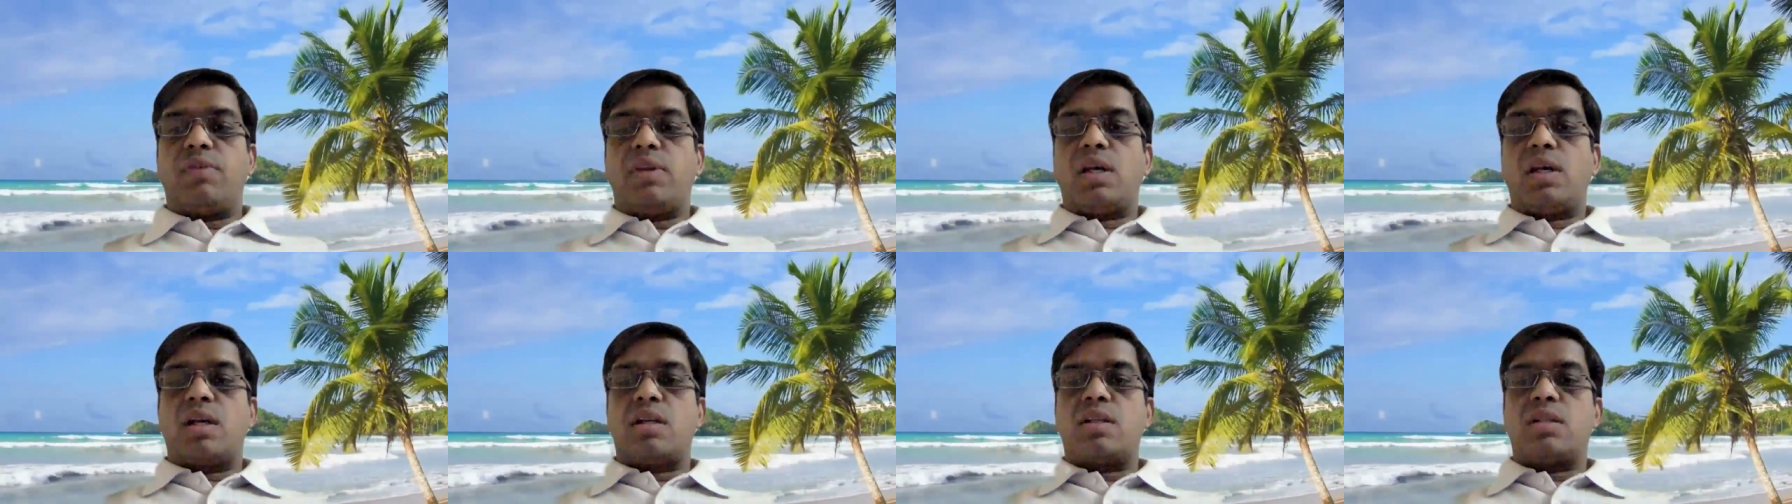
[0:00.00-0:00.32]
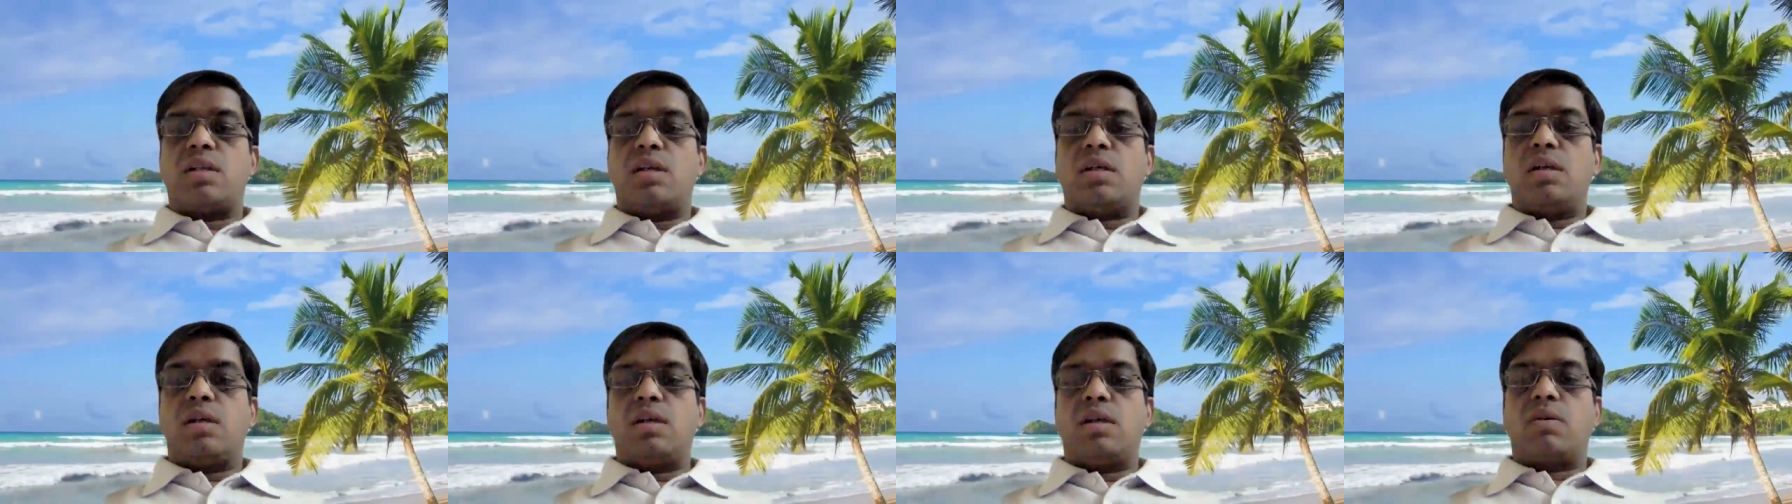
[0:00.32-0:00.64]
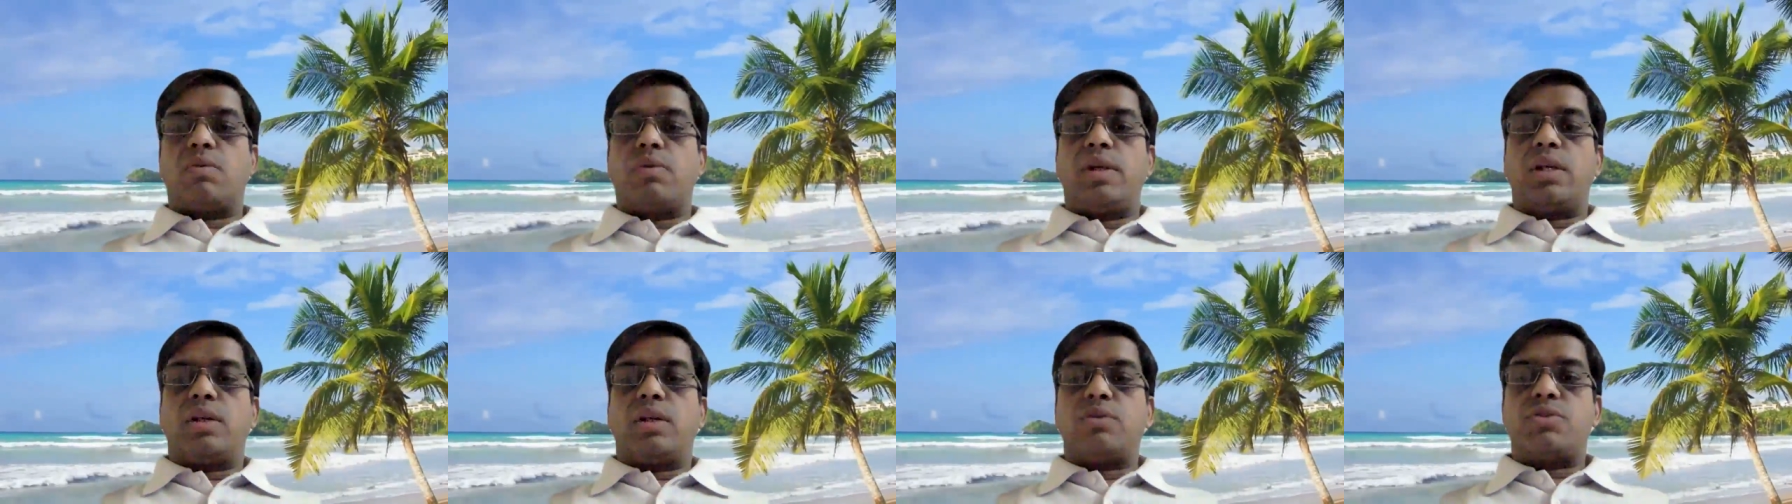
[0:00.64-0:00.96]
we are
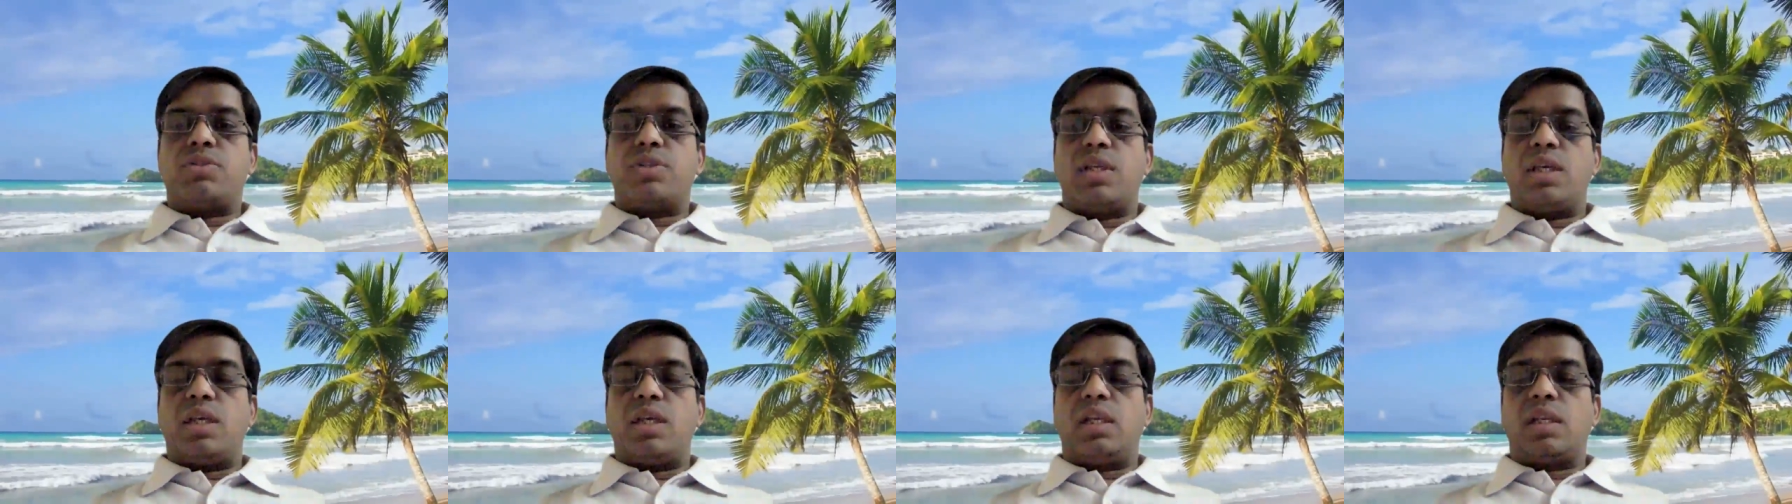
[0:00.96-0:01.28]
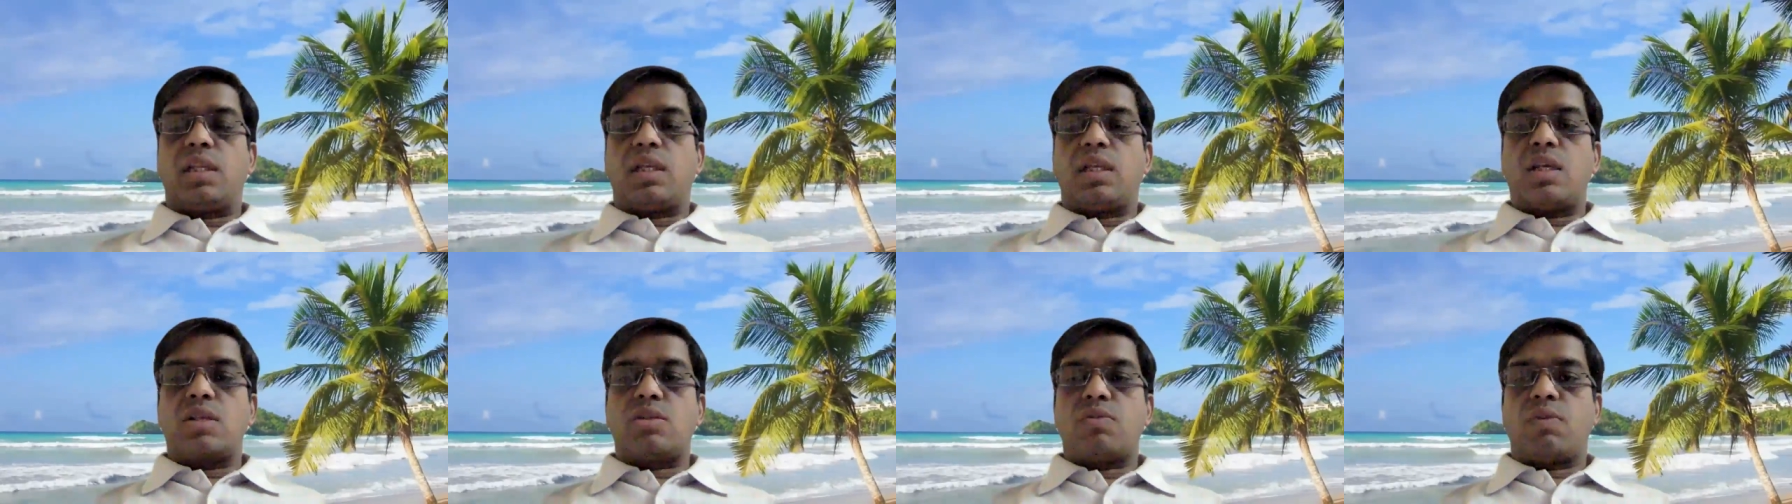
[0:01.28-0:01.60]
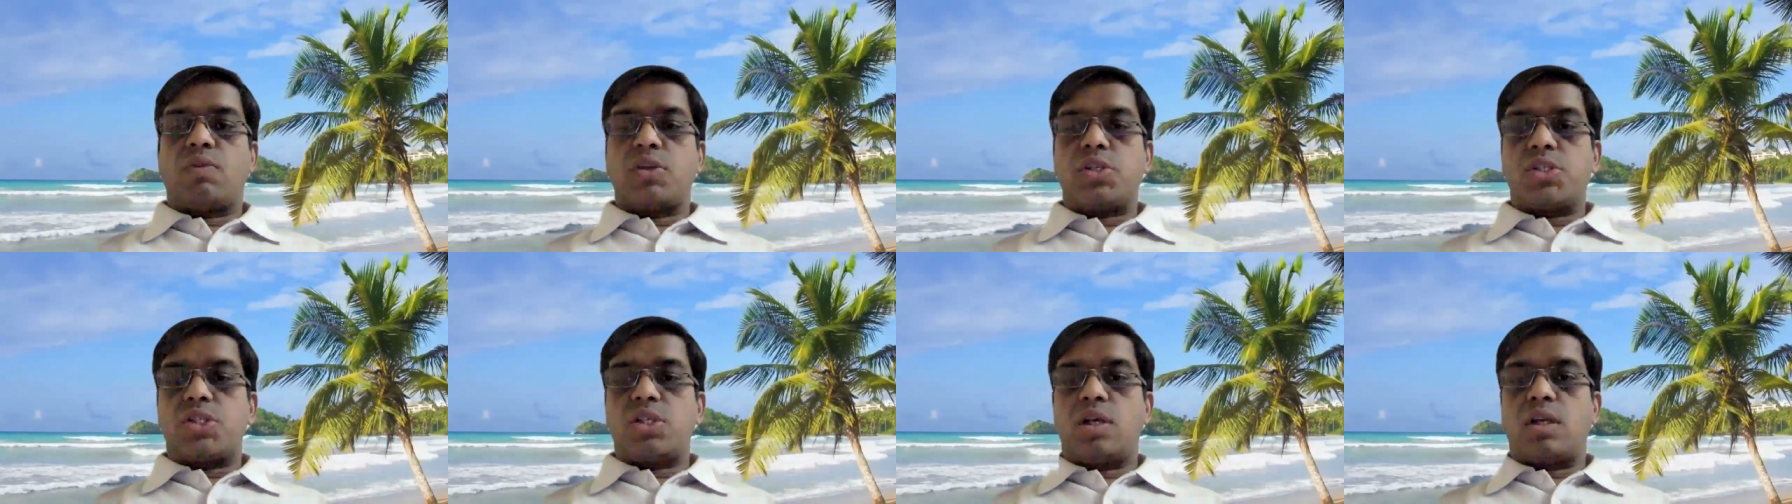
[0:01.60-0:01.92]
going to see in case of
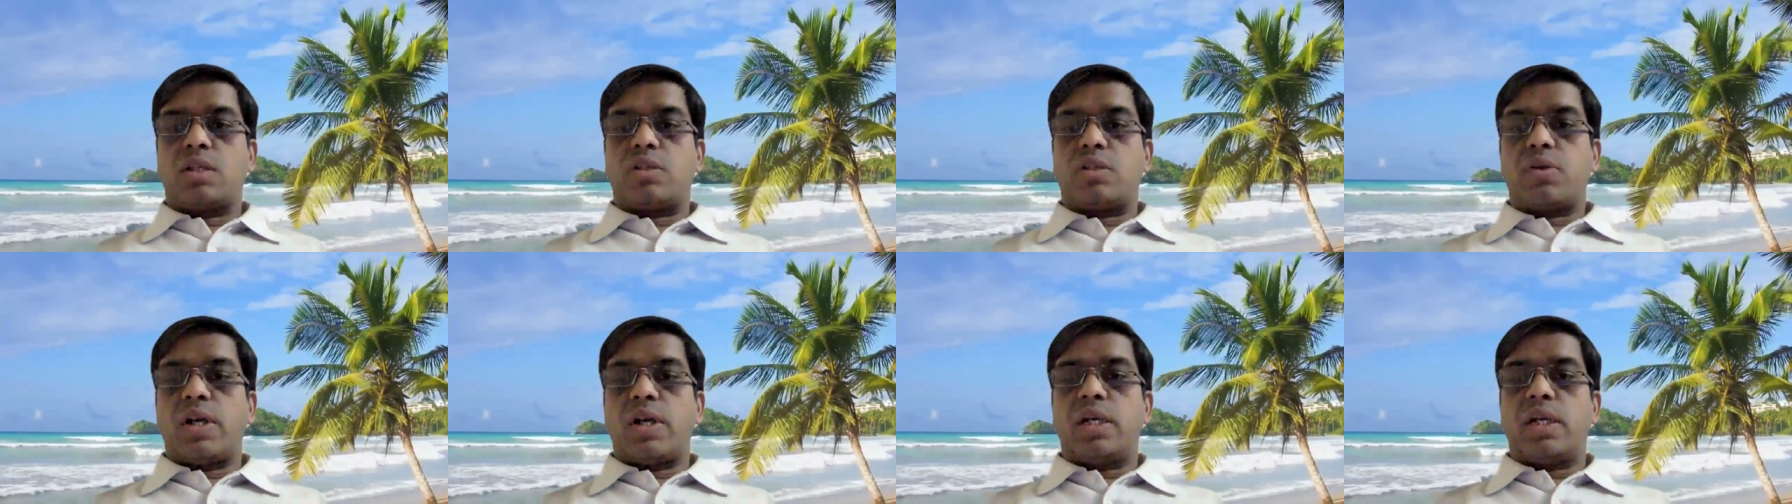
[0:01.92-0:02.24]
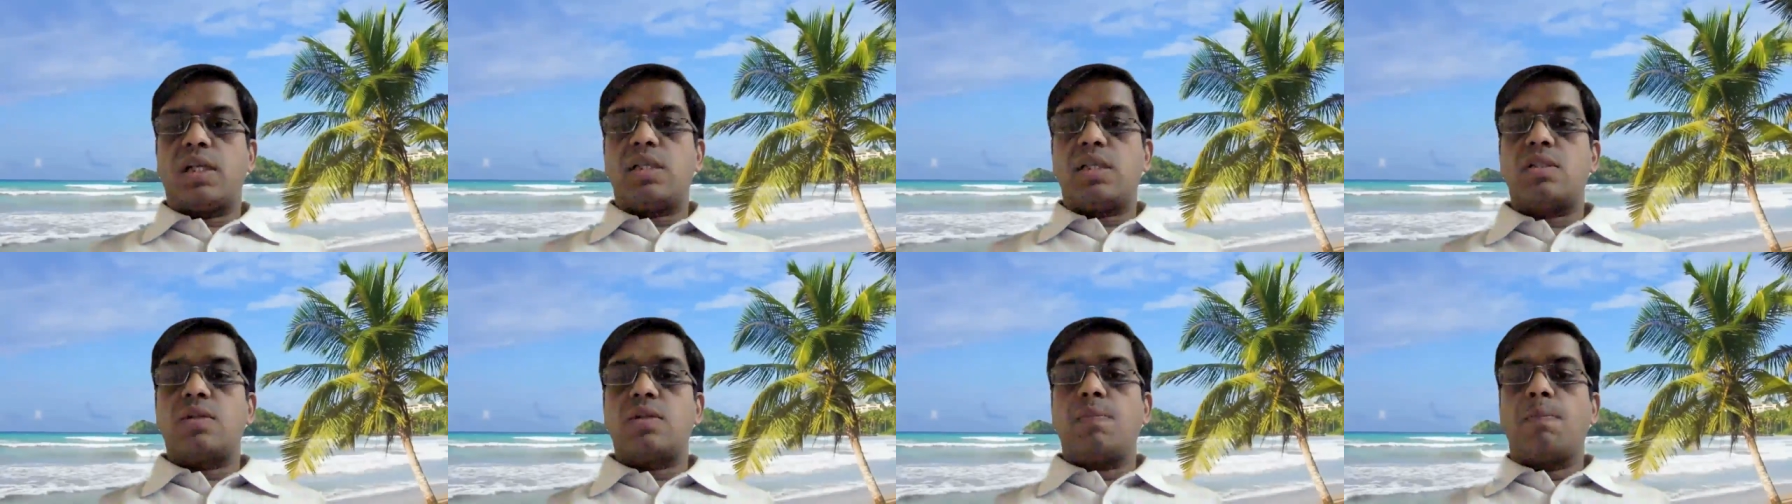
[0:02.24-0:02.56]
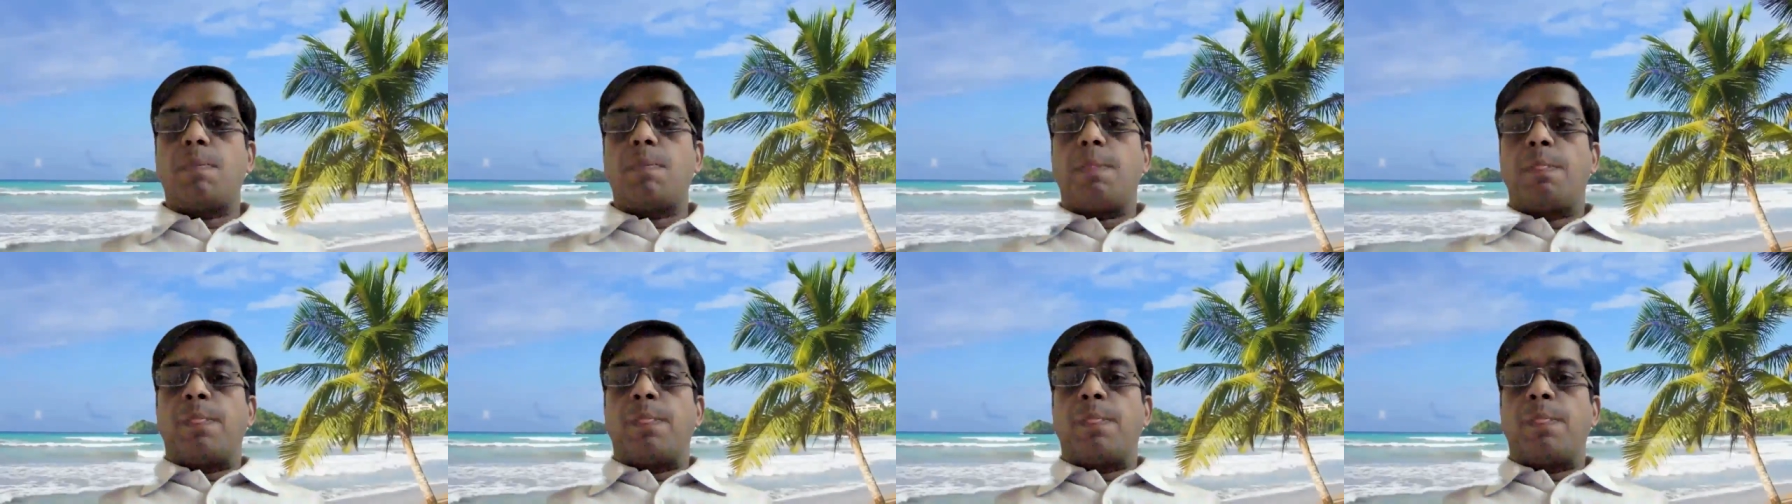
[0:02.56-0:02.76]
osteoarthritis.